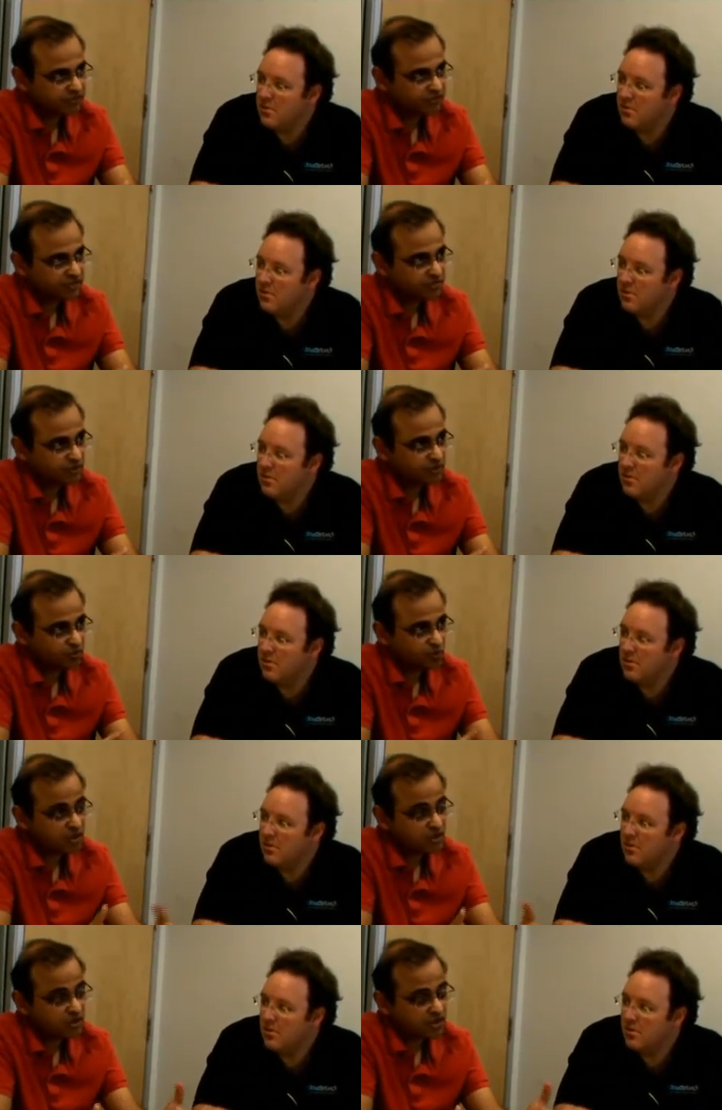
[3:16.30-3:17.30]
Speaker 1: we spin
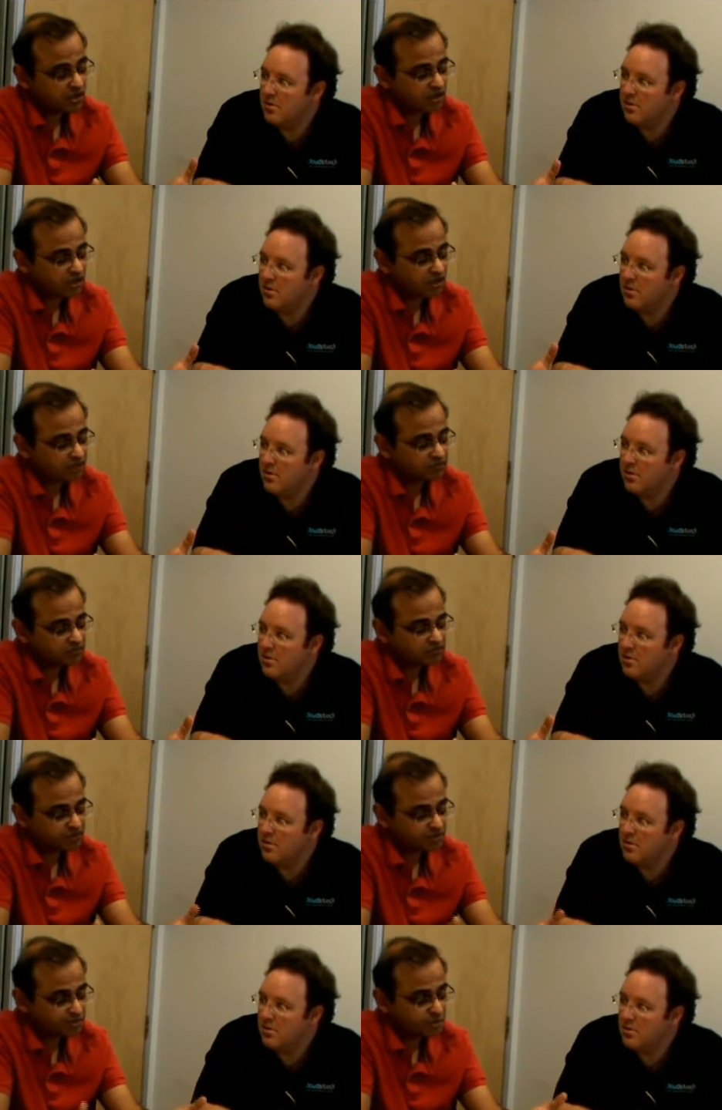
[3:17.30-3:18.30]
one uh,
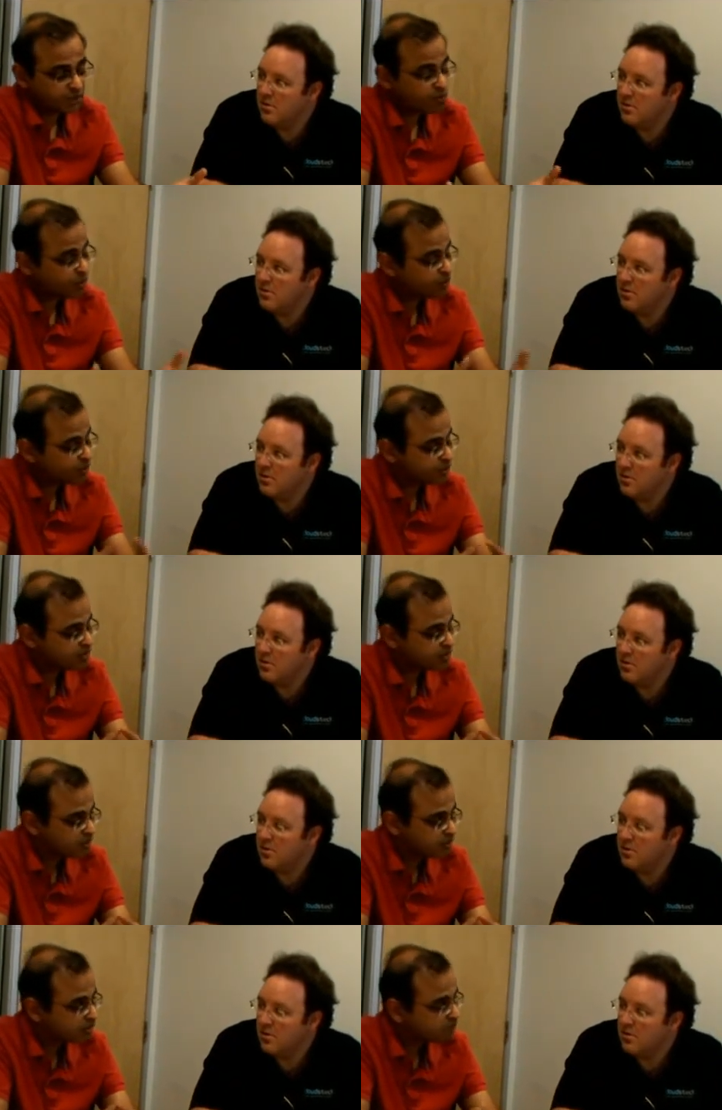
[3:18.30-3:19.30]
spin up one virtual
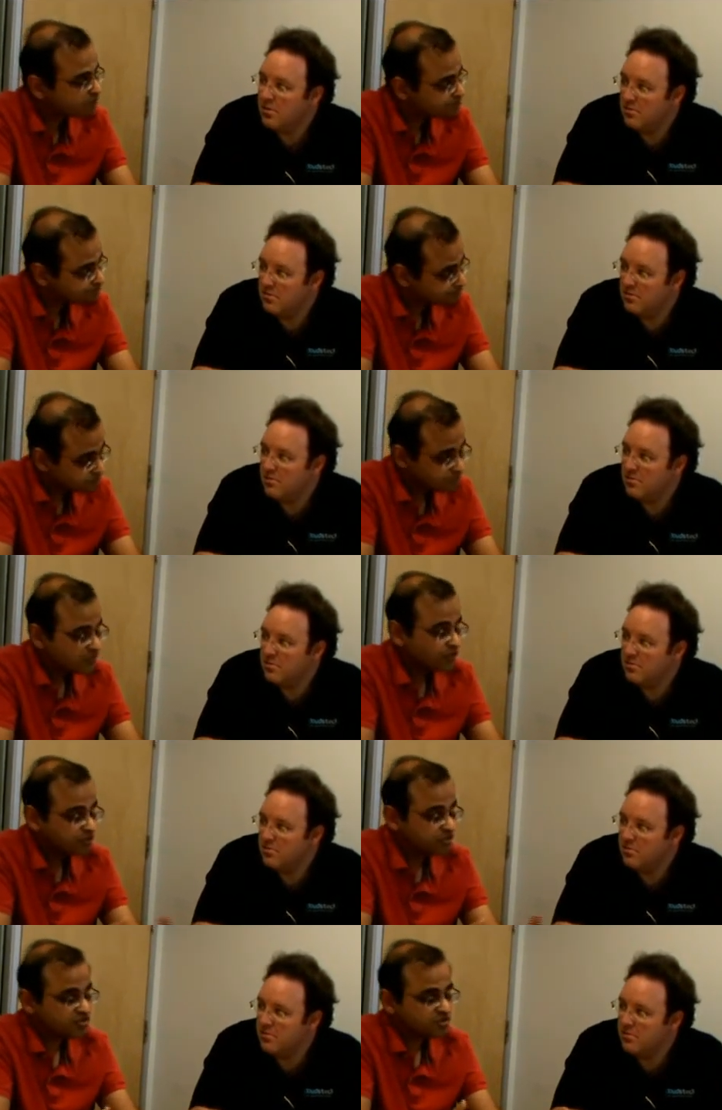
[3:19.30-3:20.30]
router
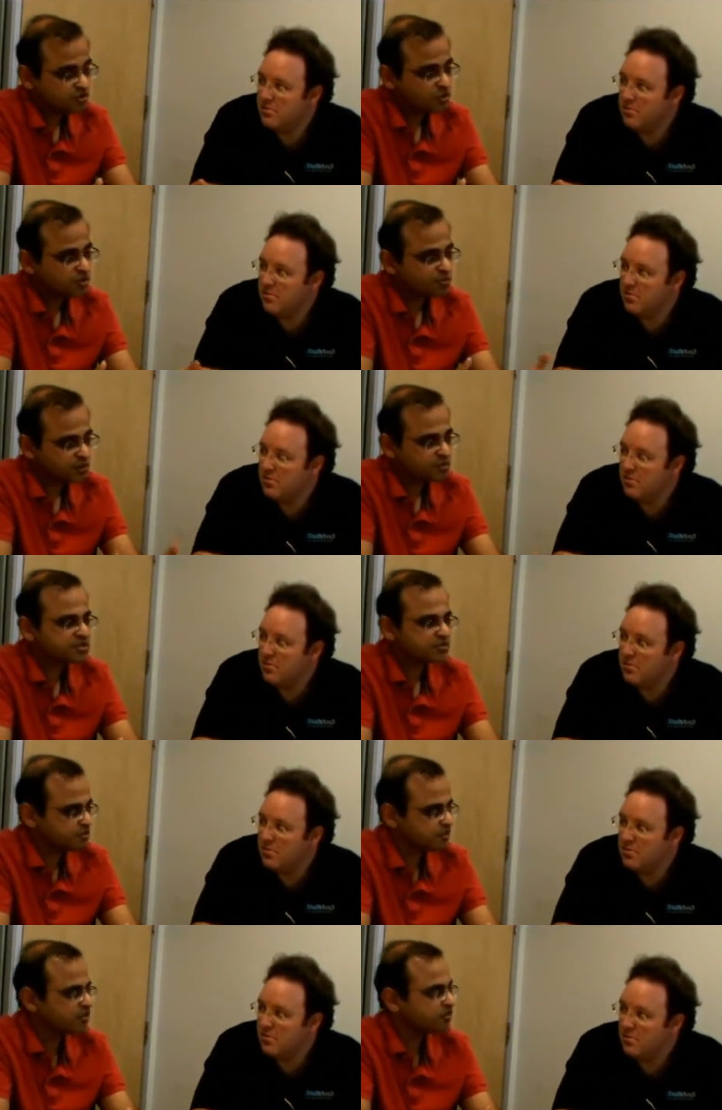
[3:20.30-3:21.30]
mm-hmm. with the sole purpose
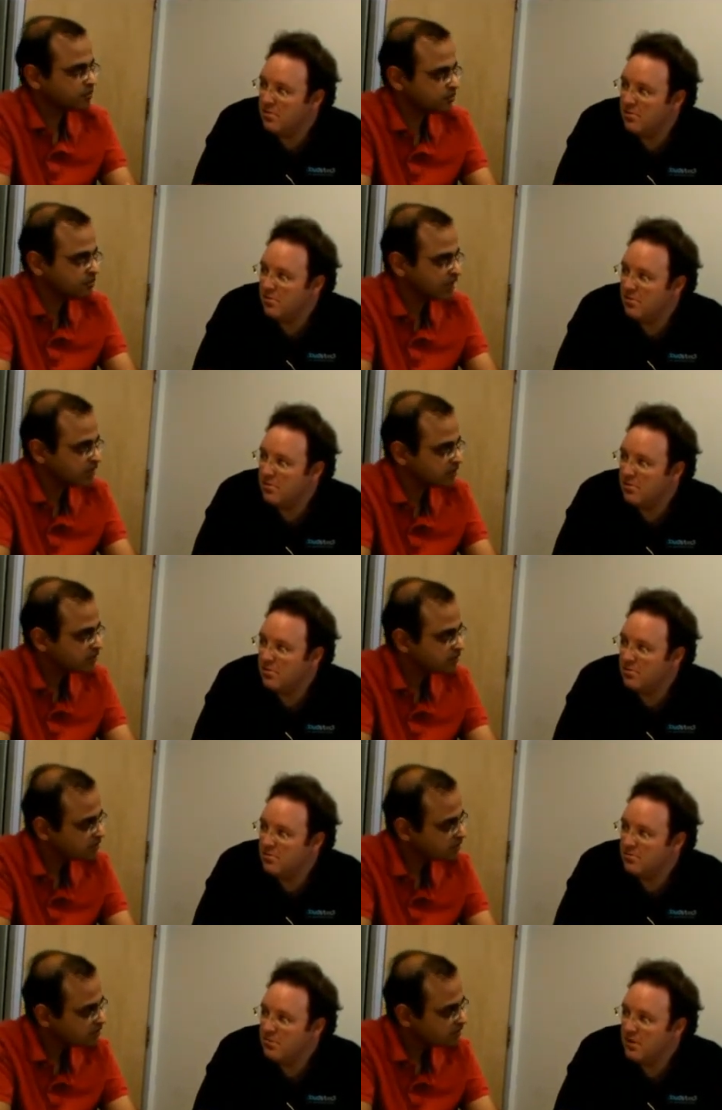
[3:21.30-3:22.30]
of doing load
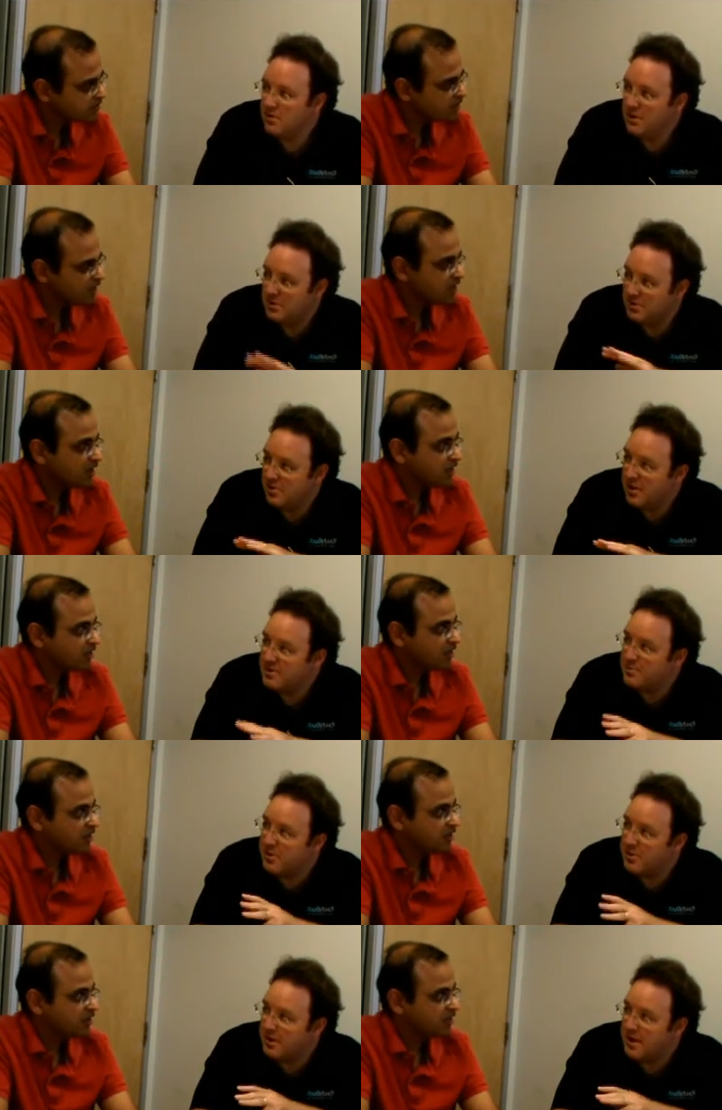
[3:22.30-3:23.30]
balancing.
Speaker 2: And, and so that's
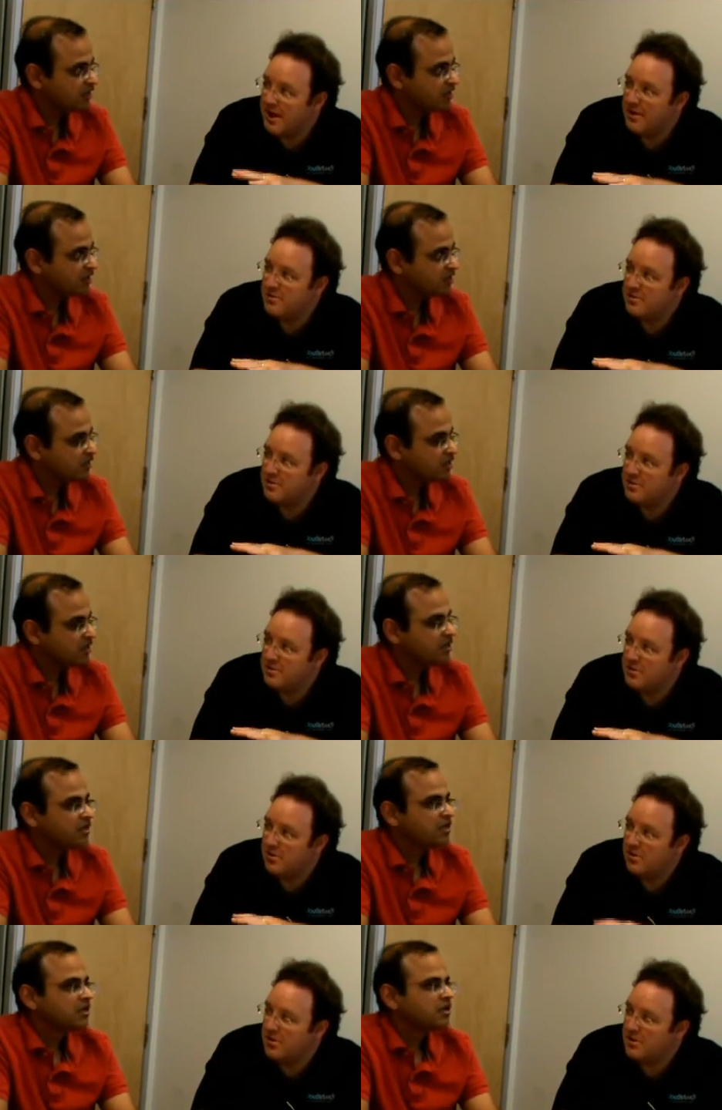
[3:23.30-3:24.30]
per account,
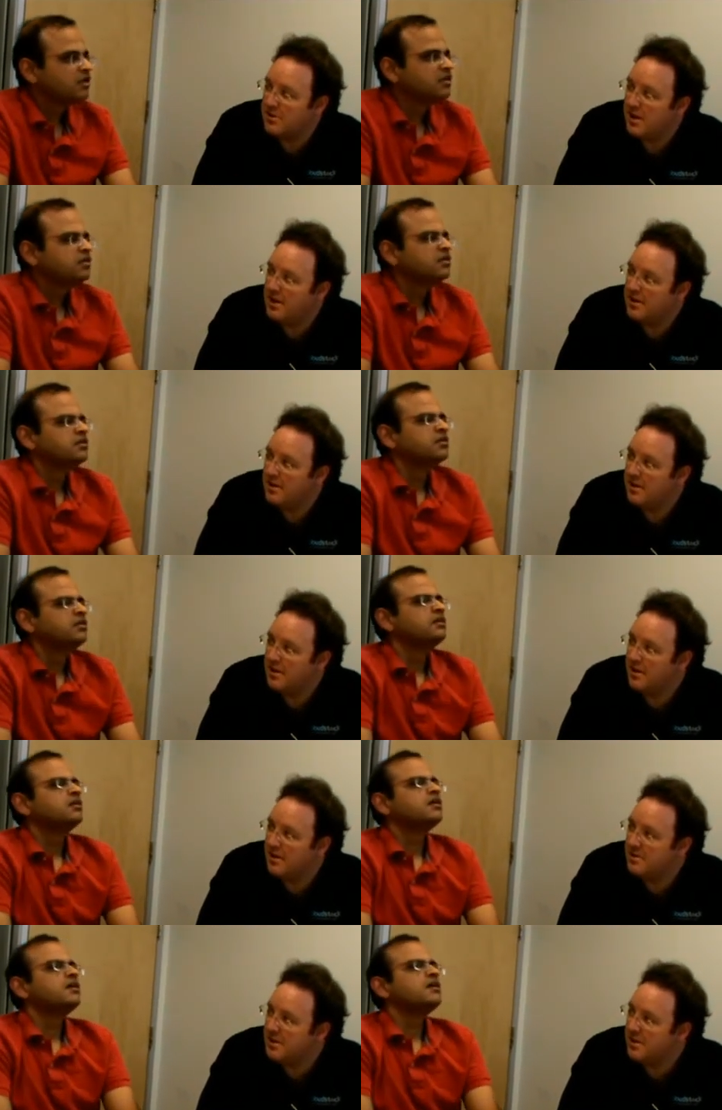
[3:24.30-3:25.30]
or is that
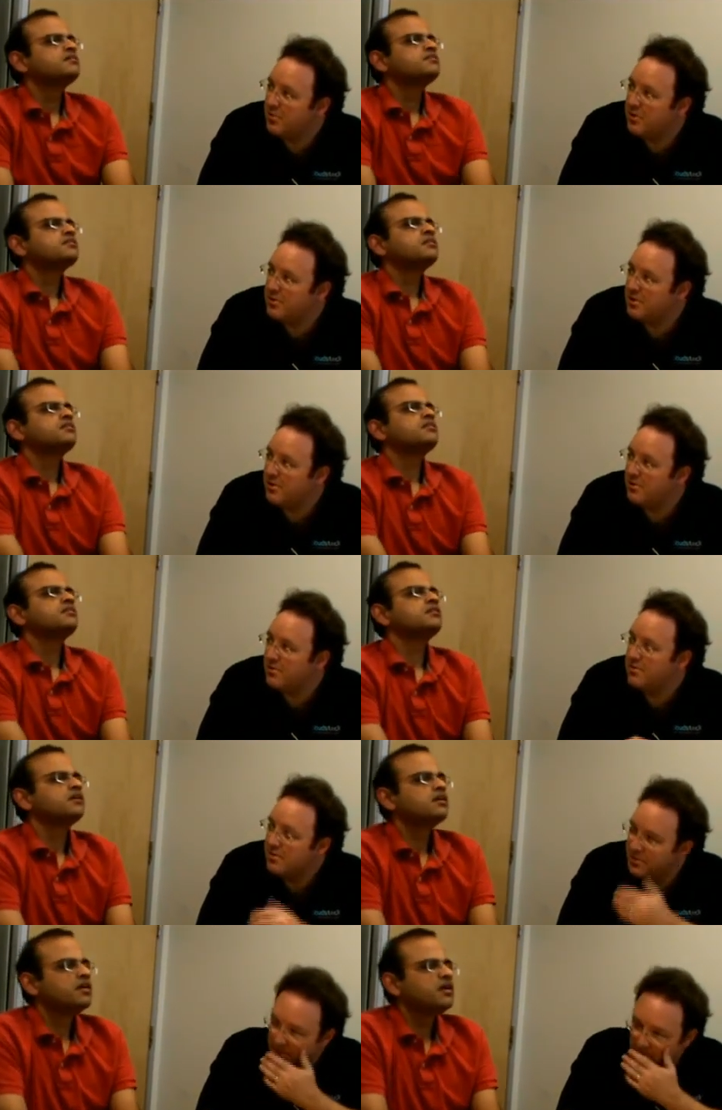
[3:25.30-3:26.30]
uh, is that it's, per zone?
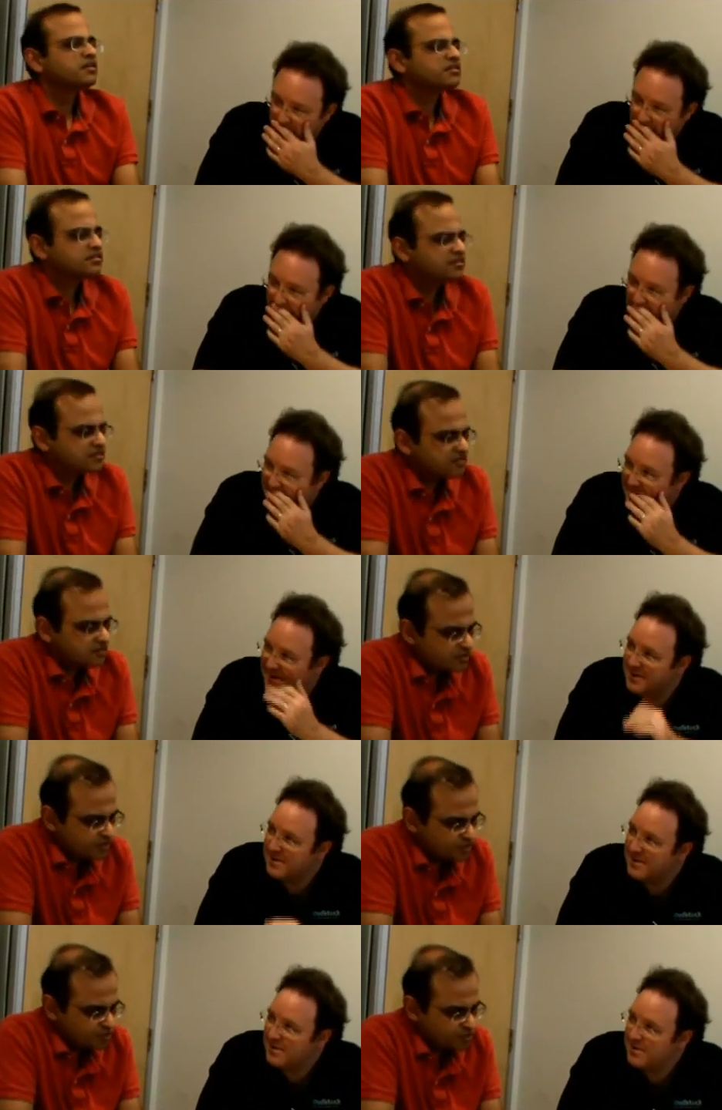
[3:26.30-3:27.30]
Speaker 1: It's
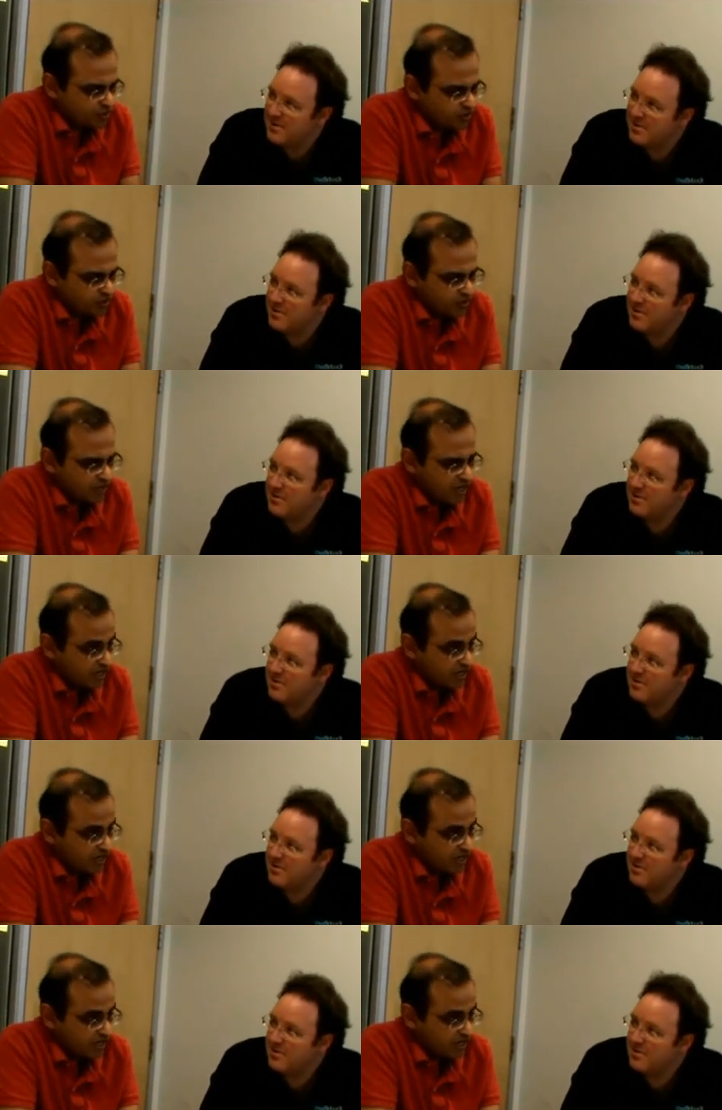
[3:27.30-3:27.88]
it's per